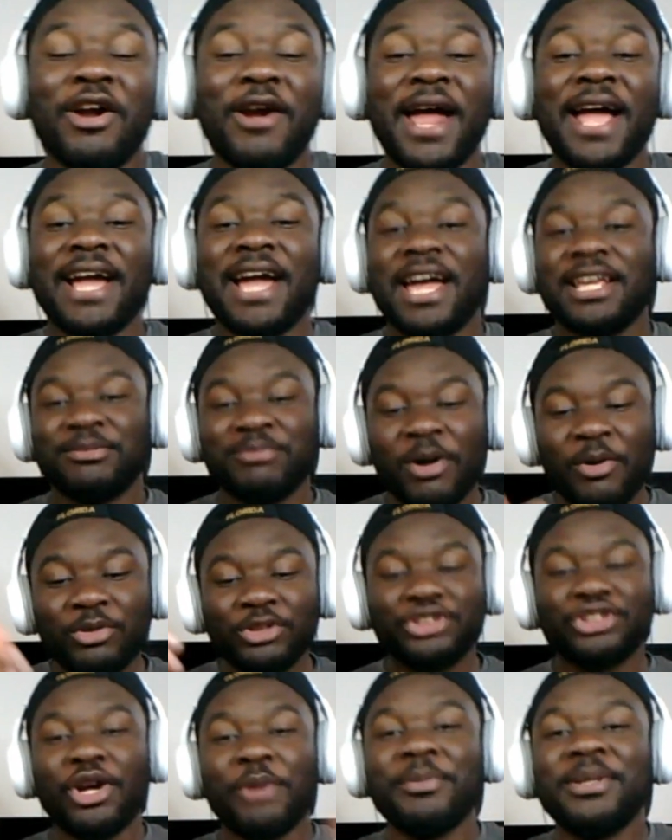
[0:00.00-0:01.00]
Alright guys,
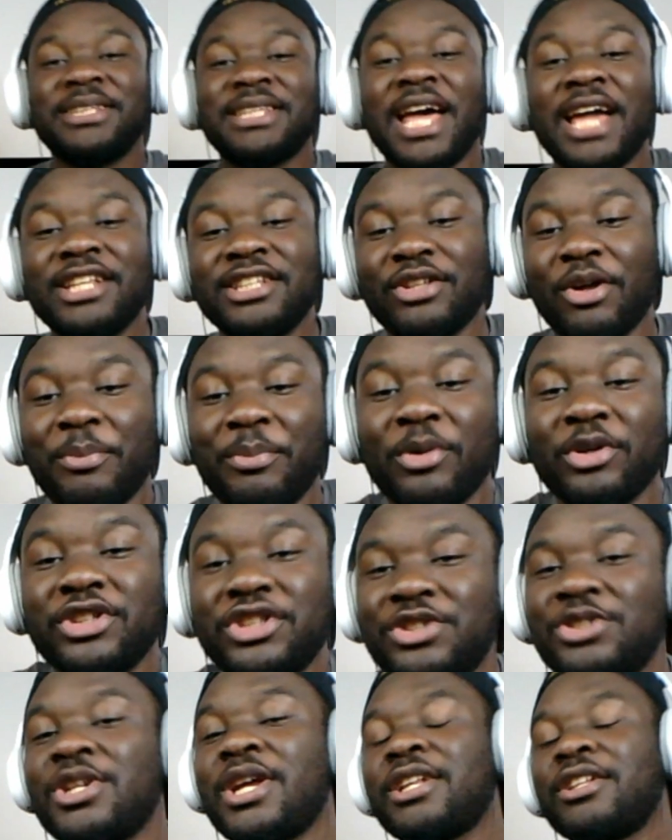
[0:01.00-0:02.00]
now we jump inside top
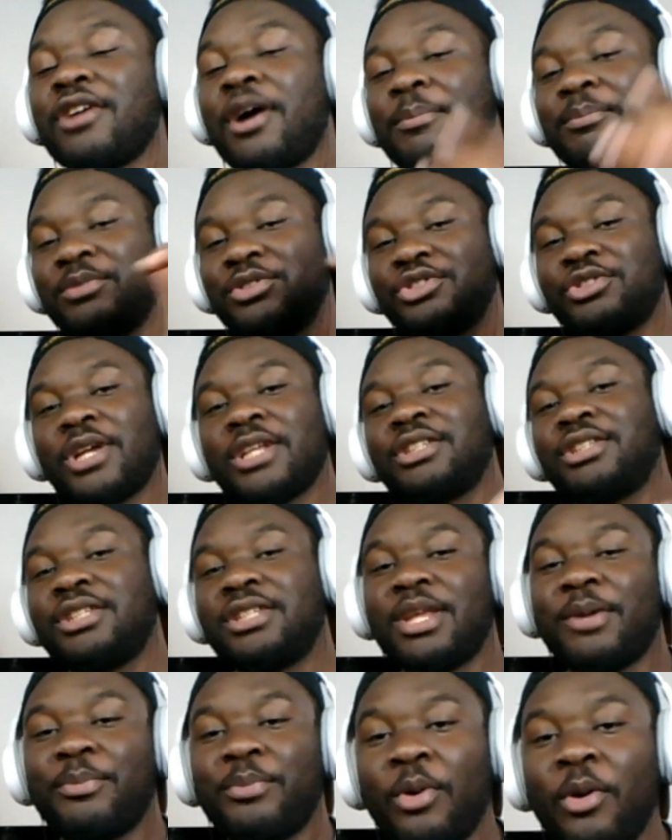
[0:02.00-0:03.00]
or straight up,
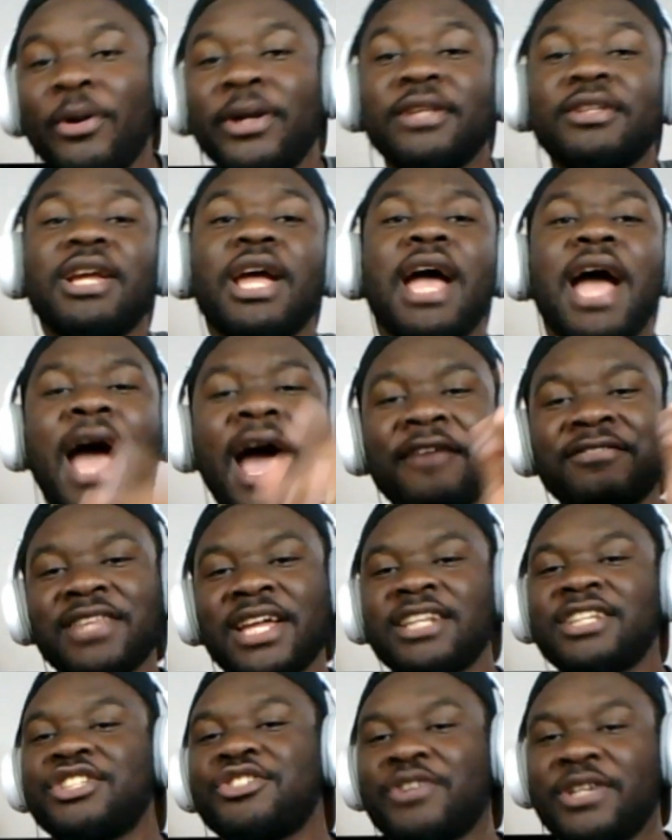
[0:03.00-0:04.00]
straight to the point
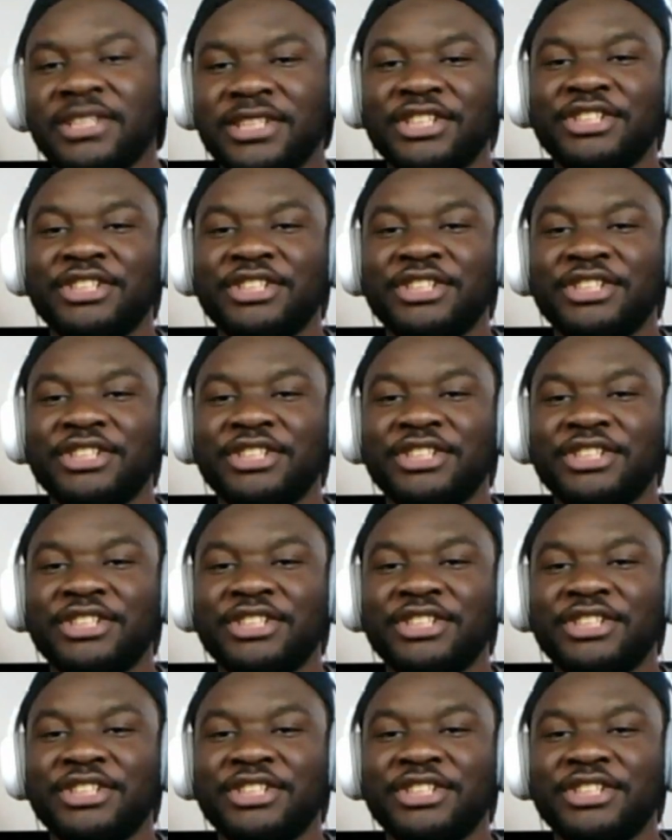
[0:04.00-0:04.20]
after this